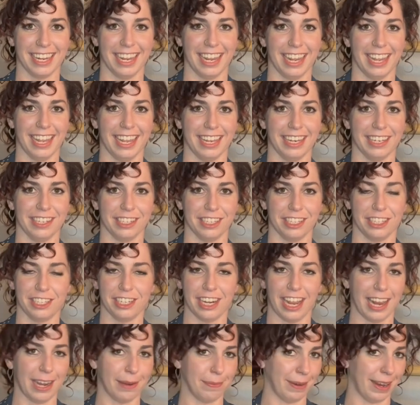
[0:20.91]
and just
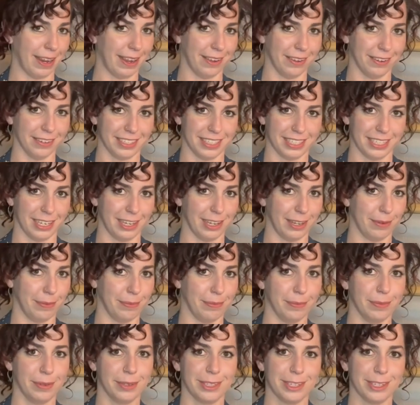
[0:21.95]
chat about some